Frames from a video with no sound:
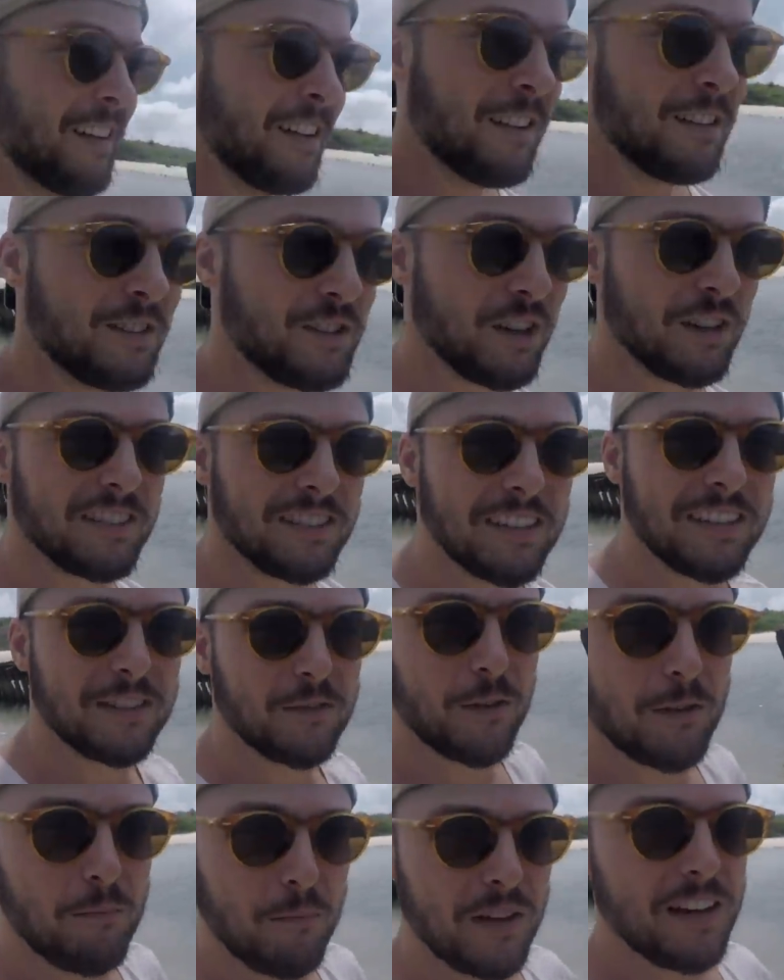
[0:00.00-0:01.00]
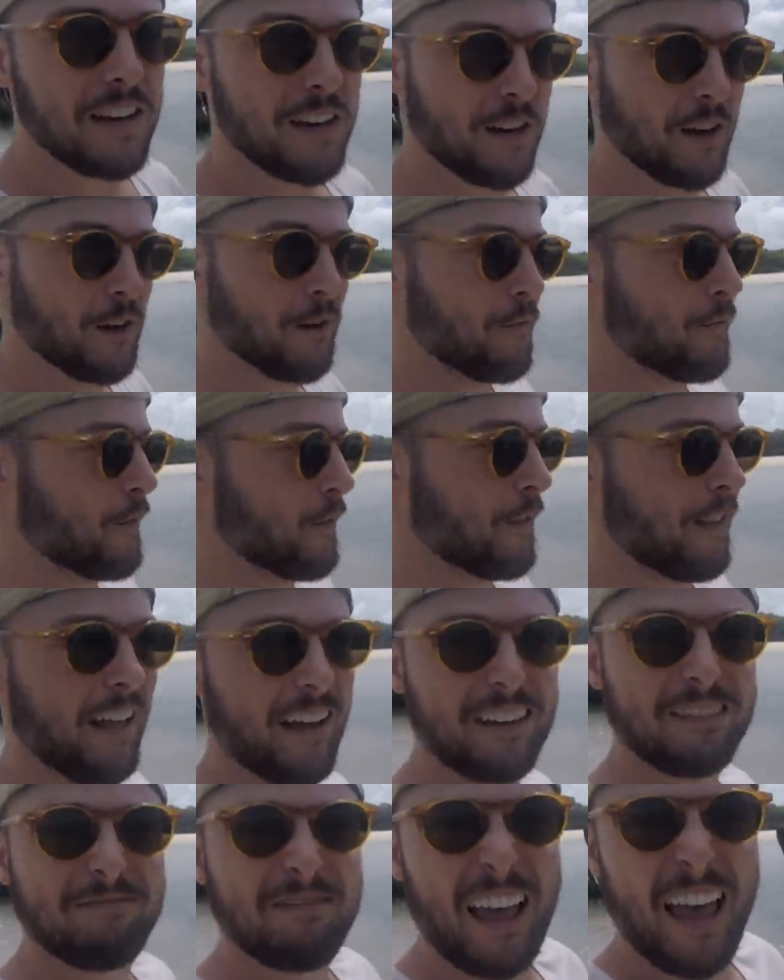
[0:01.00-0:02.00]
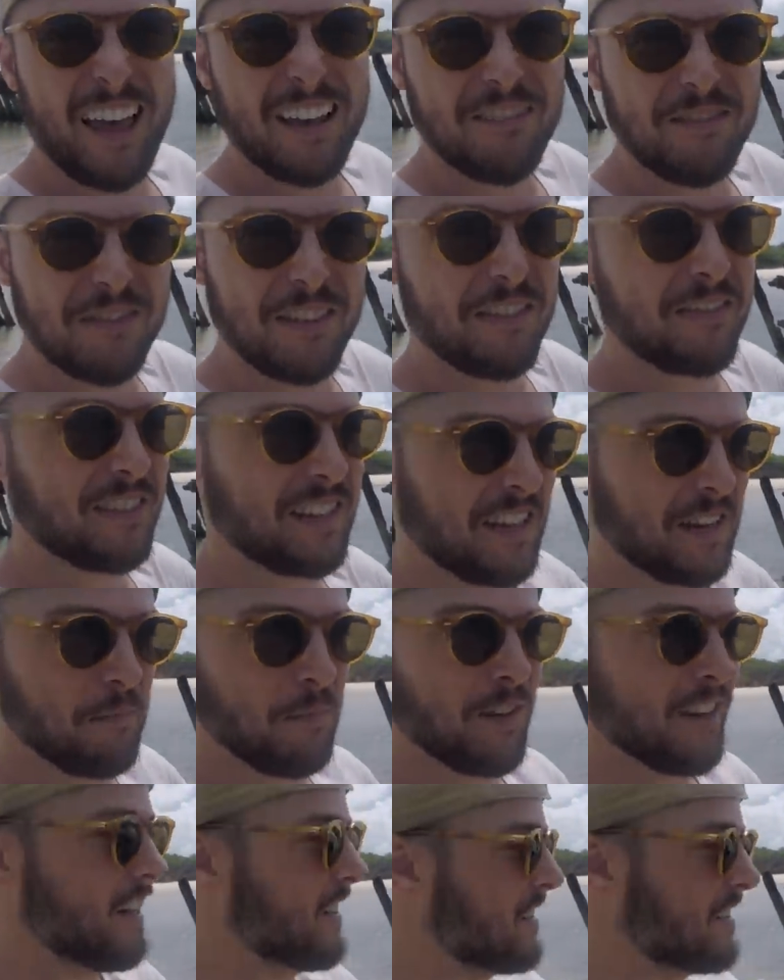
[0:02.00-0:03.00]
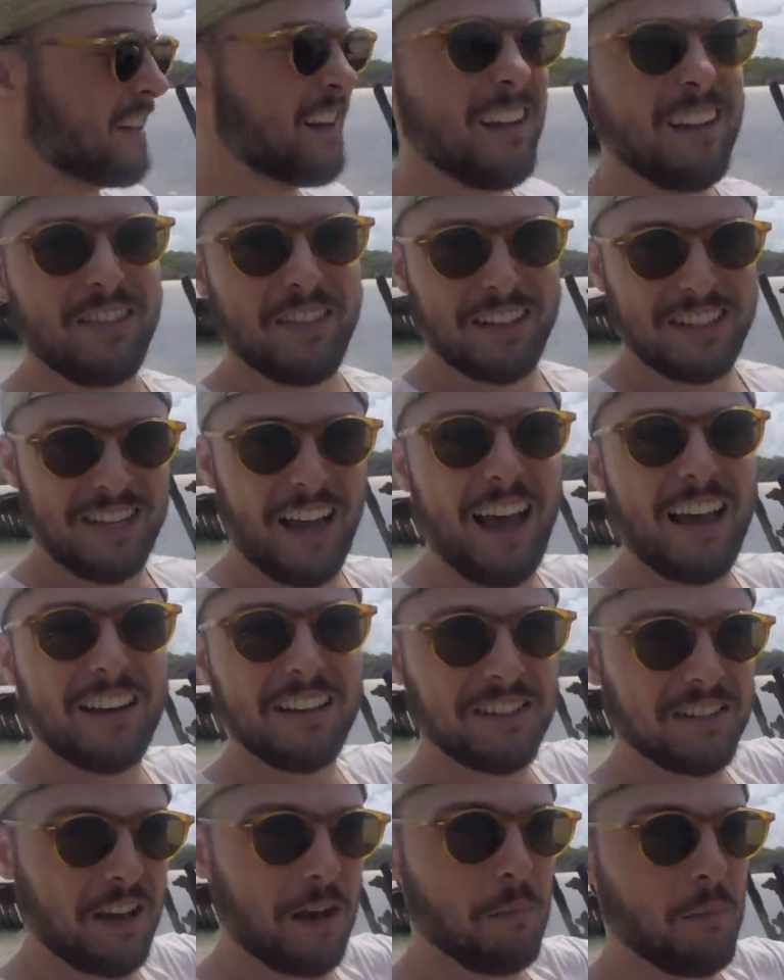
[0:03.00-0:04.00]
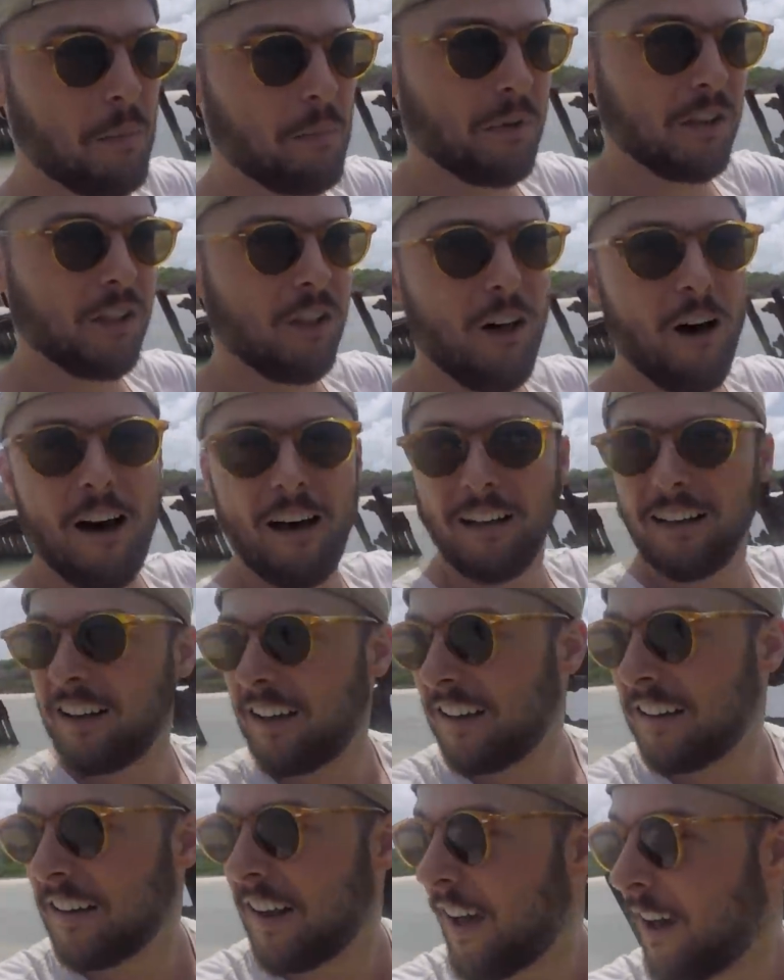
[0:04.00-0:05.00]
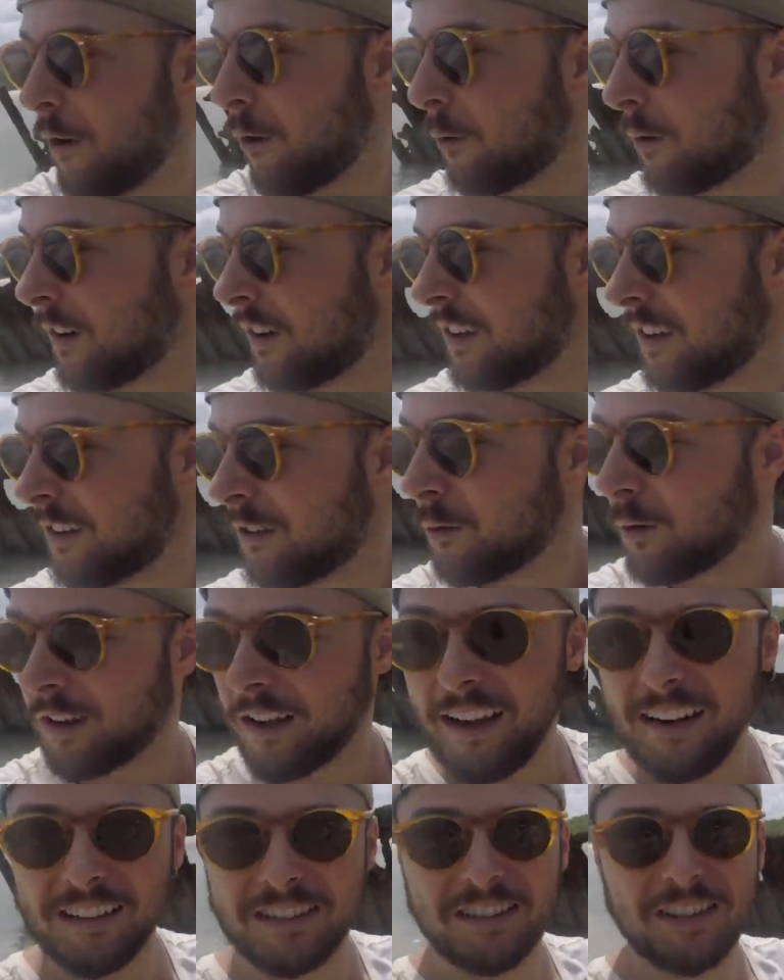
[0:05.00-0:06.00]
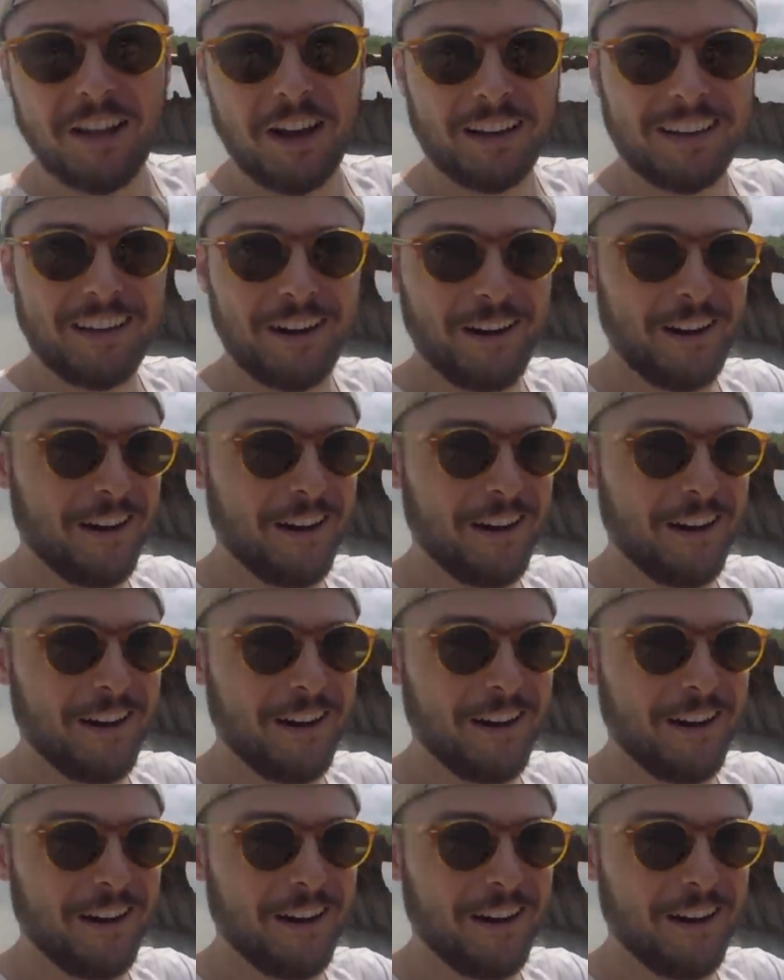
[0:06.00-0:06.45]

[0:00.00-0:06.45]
Just since we've been here for like 10, 15 minutes, the tide has come up a lot and now we're kind of stuck here.